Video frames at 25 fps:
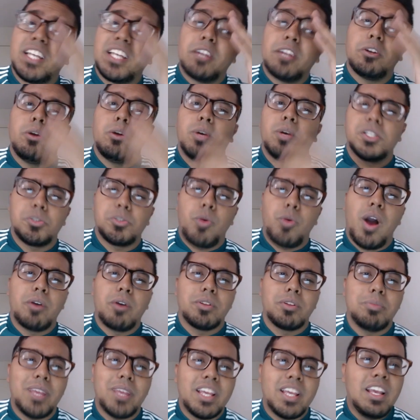I don't know what's wrong
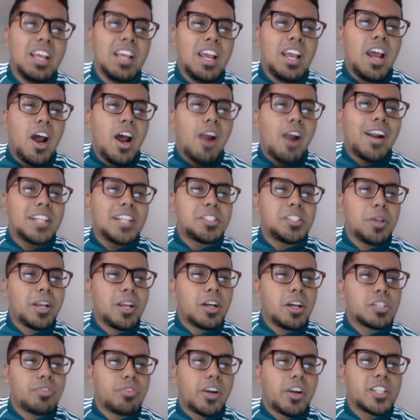with me. Alright, so he
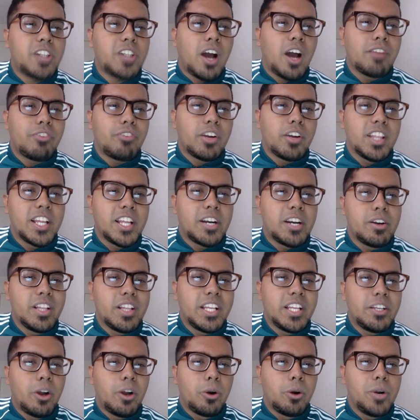goes for a taunt for
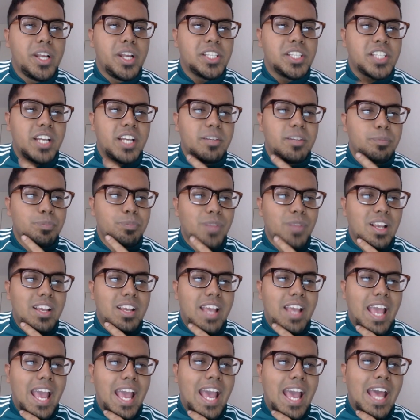literally no reason,
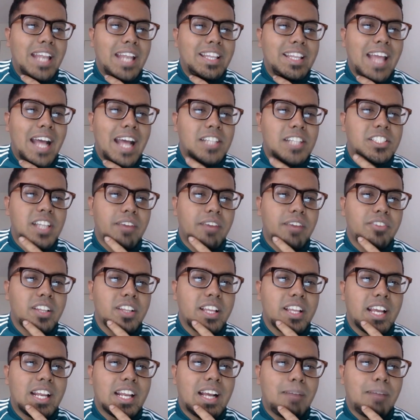and that's
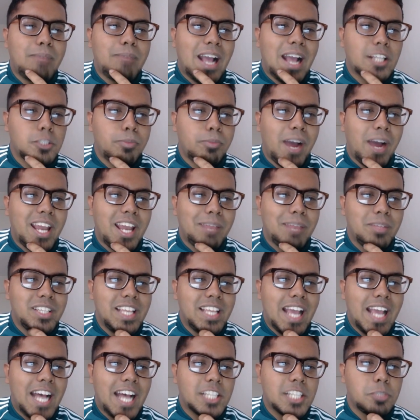definitely going to come back to bite him in
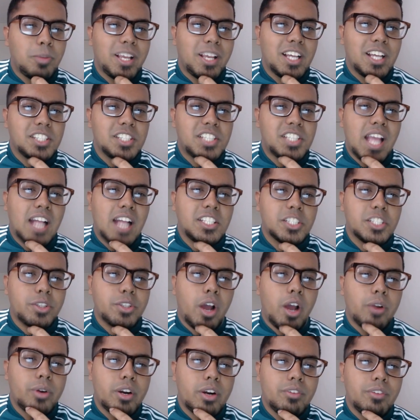the ass because, yeah, I just
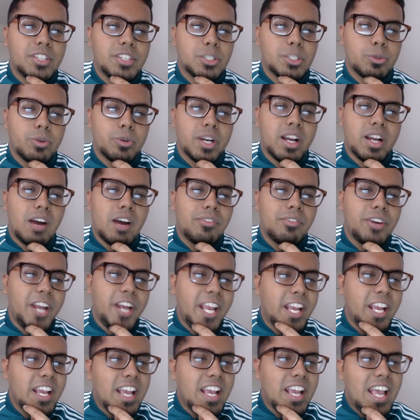got rid of his
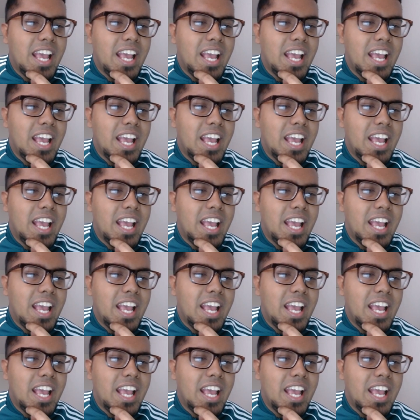recovery.